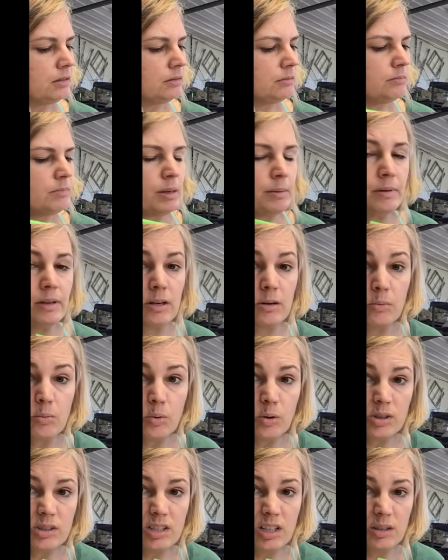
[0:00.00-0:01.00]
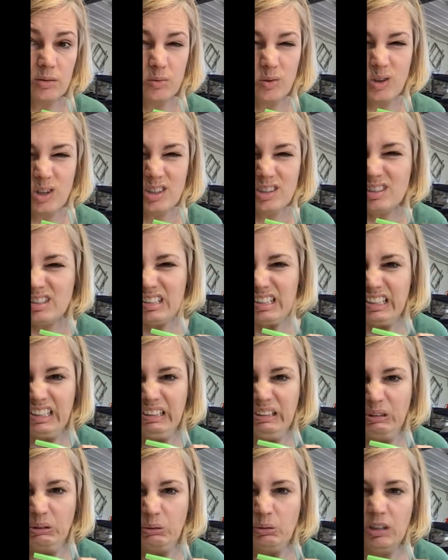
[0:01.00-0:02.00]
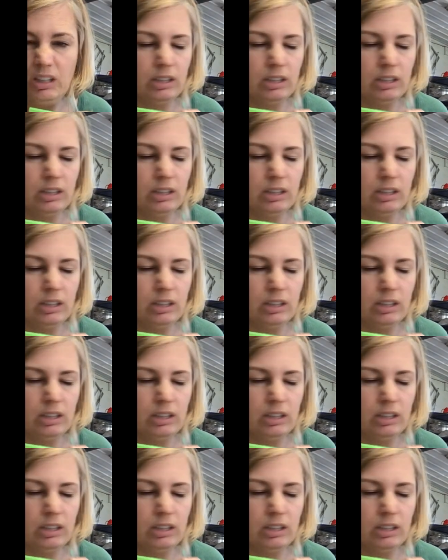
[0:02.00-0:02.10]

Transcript: Maybe they're warts on warts. Ew.